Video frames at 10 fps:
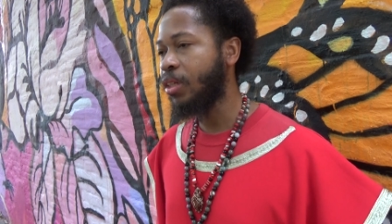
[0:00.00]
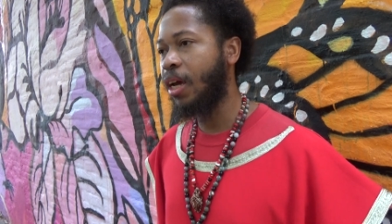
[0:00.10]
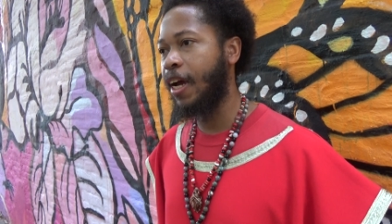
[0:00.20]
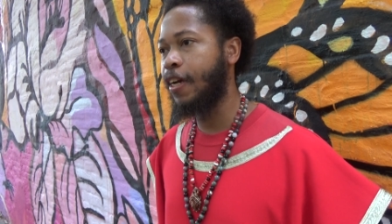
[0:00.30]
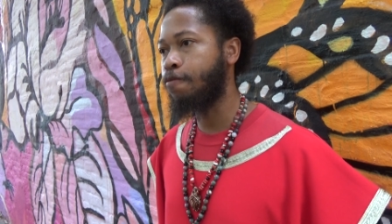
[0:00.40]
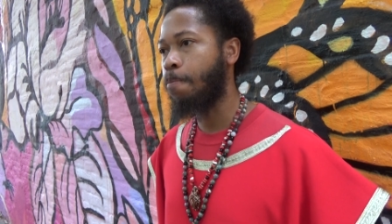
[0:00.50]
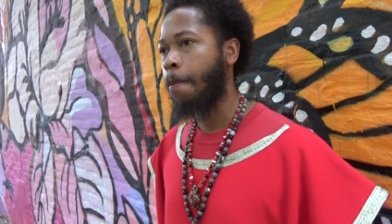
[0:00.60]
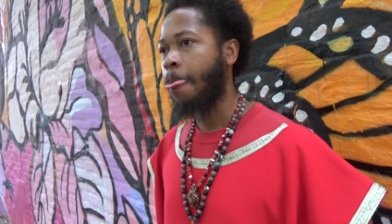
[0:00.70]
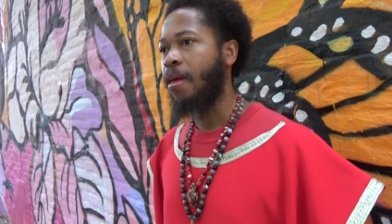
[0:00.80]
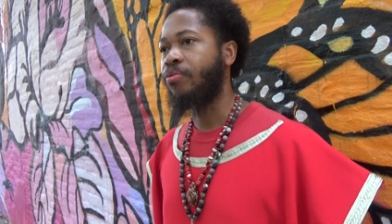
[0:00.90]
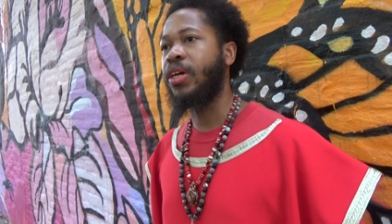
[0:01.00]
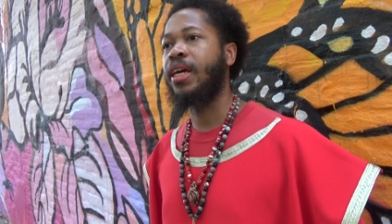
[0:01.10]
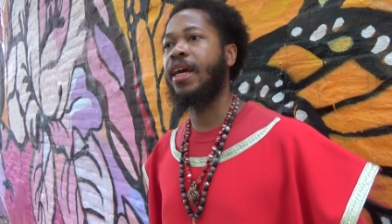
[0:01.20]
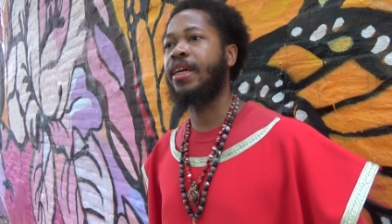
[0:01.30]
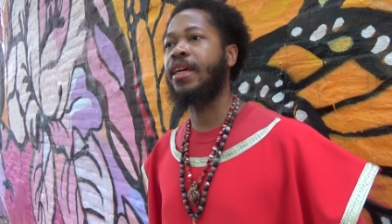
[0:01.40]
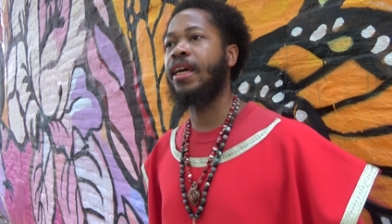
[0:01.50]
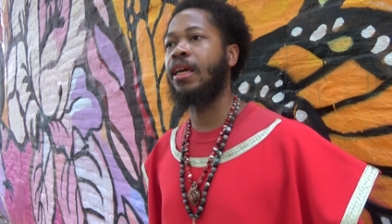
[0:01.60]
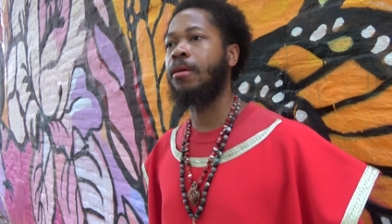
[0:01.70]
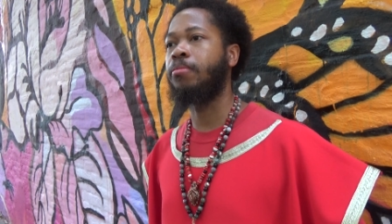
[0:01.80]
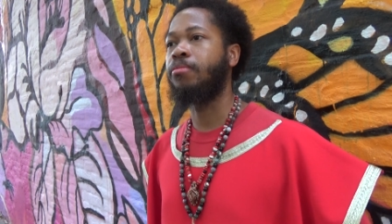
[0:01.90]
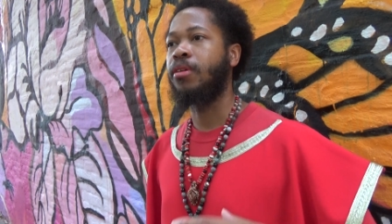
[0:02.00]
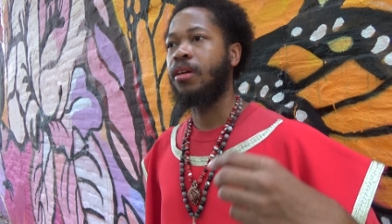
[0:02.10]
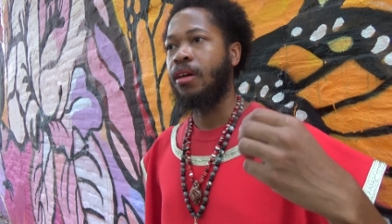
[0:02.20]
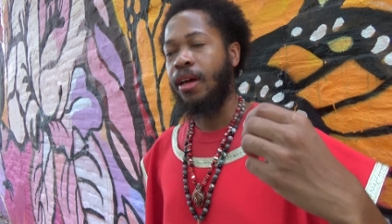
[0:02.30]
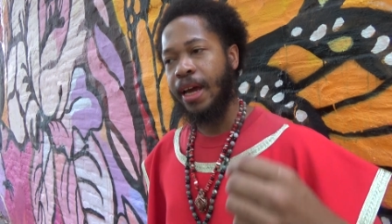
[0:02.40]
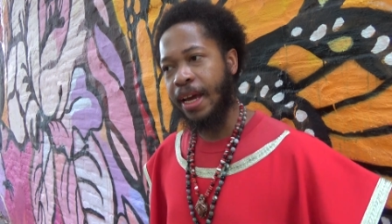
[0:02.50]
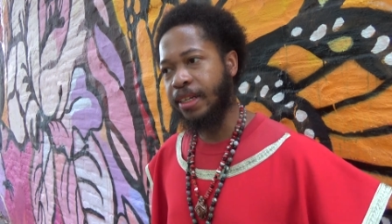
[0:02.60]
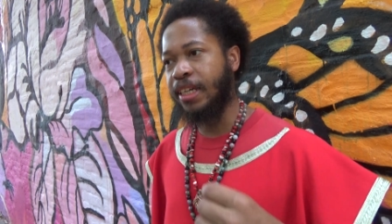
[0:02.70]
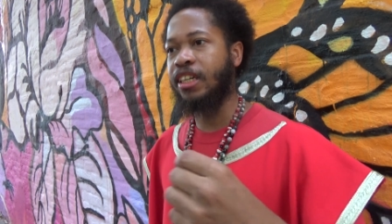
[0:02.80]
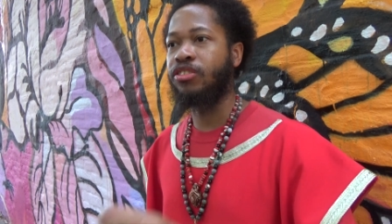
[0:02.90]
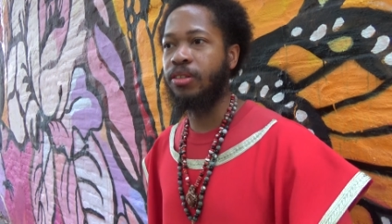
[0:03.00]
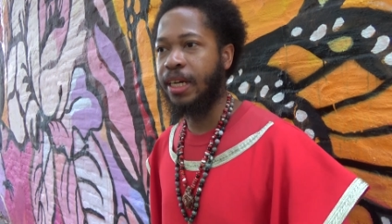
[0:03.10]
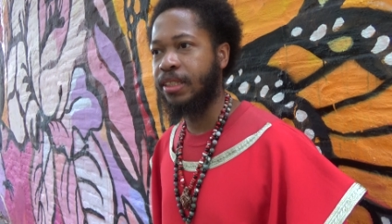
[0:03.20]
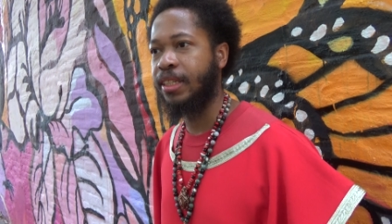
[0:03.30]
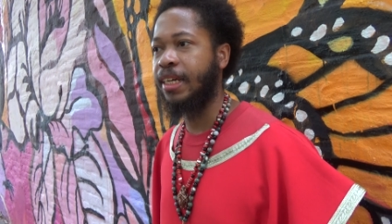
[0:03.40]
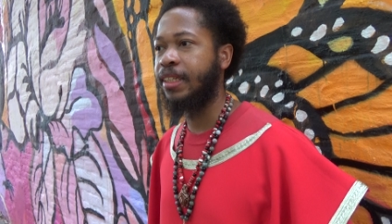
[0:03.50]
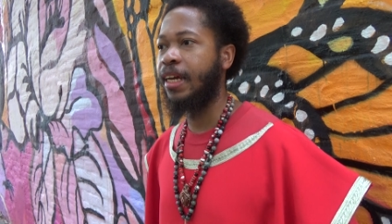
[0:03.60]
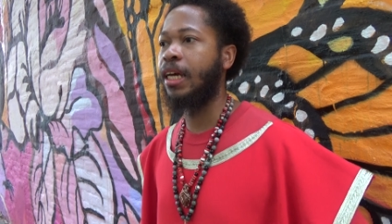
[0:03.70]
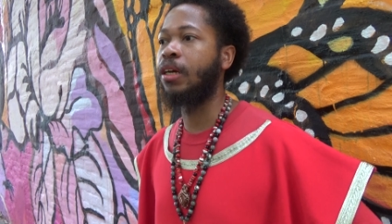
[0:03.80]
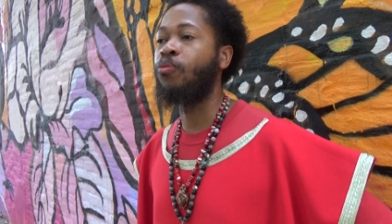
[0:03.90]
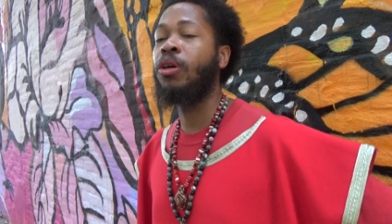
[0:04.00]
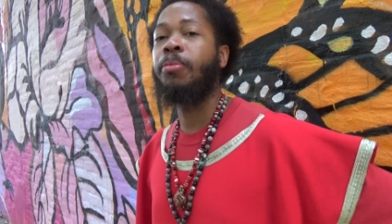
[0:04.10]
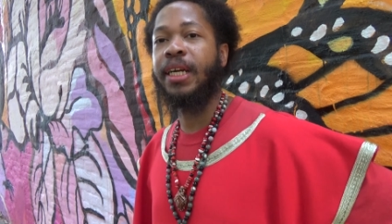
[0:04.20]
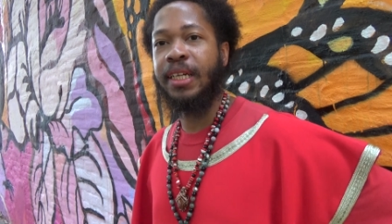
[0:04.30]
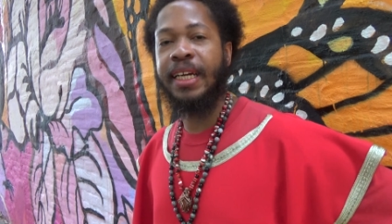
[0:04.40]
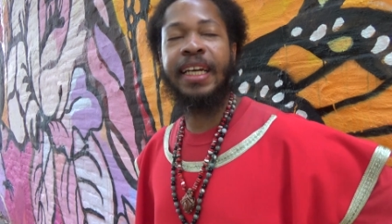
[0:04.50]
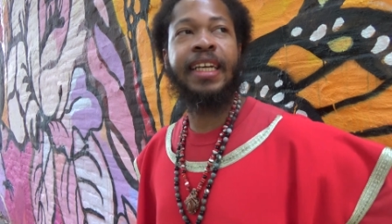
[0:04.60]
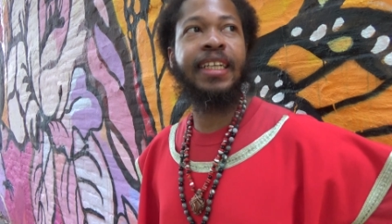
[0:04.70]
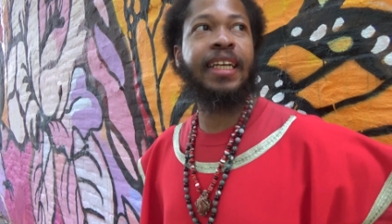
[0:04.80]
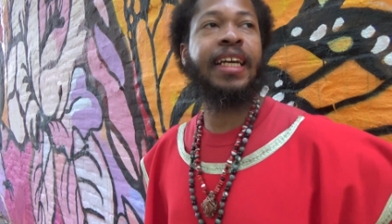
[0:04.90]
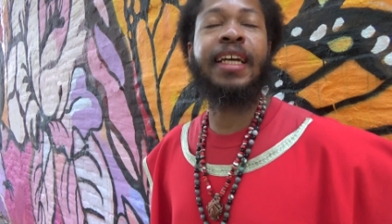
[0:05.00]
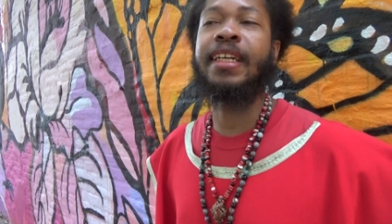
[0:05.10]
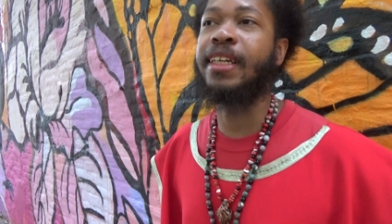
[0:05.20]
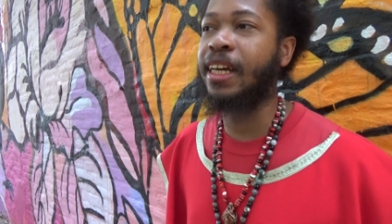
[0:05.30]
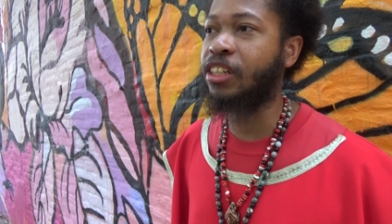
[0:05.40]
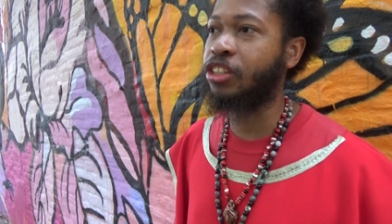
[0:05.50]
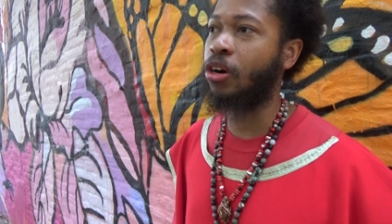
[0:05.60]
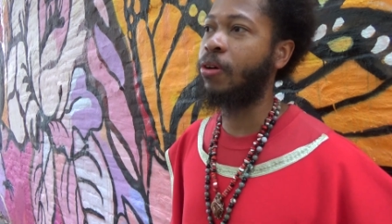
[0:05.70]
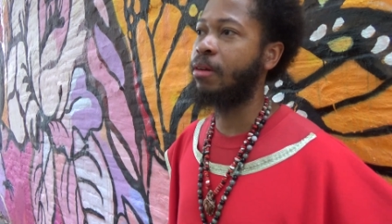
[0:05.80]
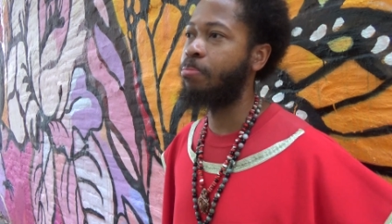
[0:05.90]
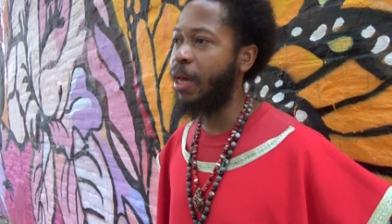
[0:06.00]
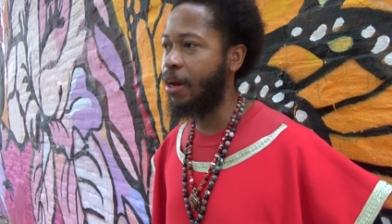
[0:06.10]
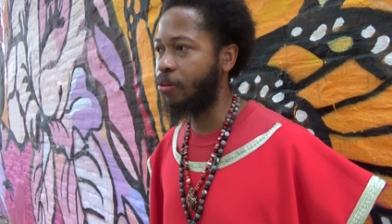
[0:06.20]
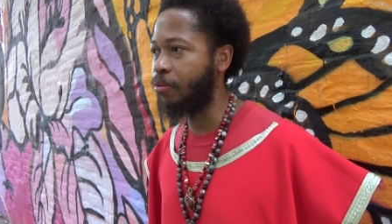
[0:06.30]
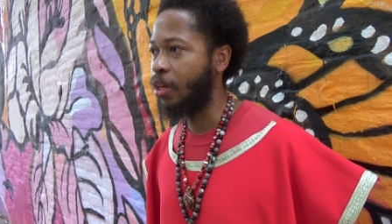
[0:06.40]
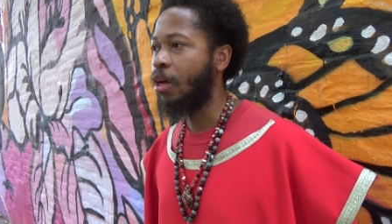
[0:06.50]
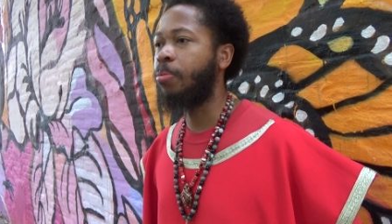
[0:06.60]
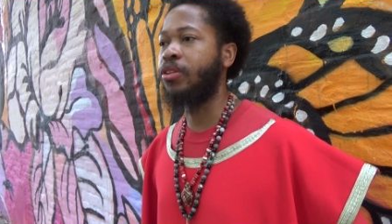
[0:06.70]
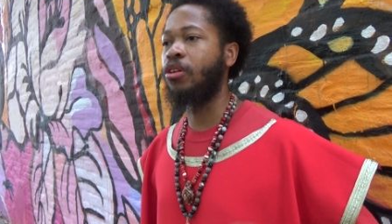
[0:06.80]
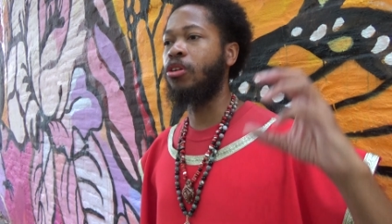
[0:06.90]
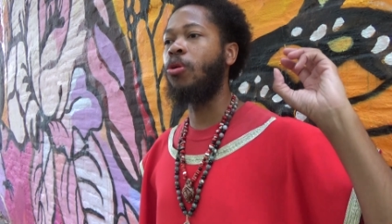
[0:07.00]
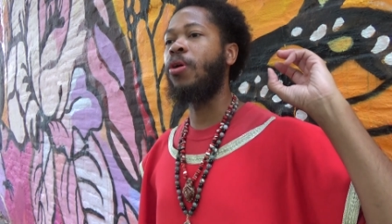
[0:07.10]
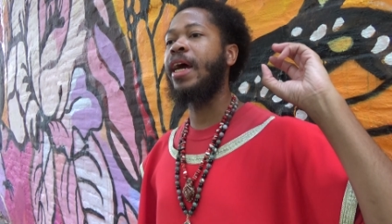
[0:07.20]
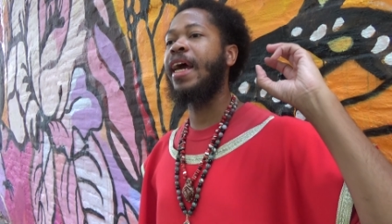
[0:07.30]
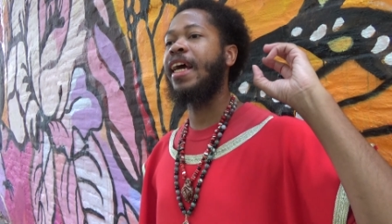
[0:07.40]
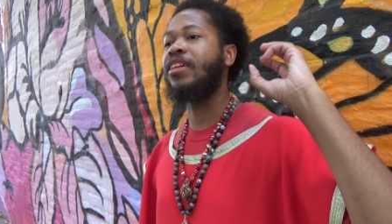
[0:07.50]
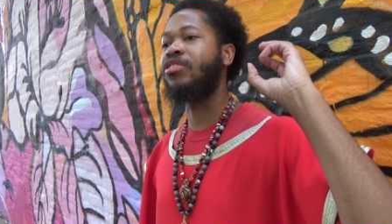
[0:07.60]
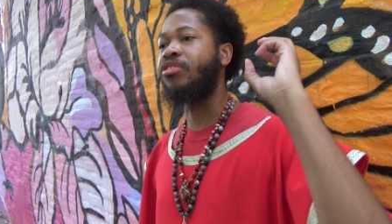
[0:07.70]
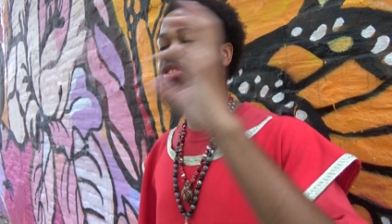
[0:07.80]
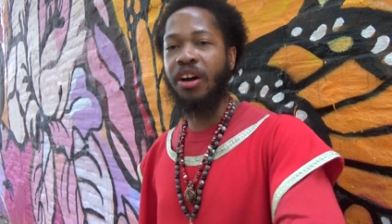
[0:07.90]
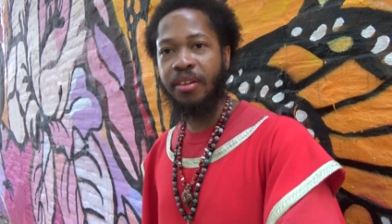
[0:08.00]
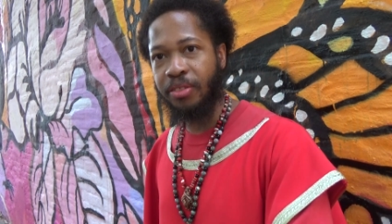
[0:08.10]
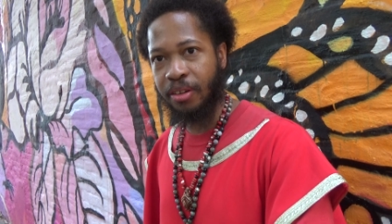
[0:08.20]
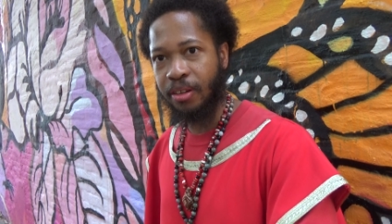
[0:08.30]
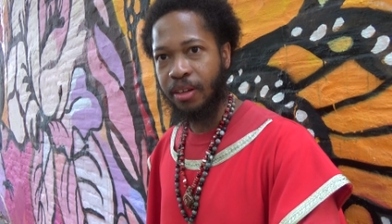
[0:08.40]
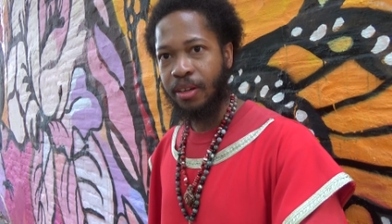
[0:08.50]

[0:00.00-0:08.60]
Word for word: right? They had came at the Israelites like, yeah, we about to en engage y'all in battle. But the Lord has thunder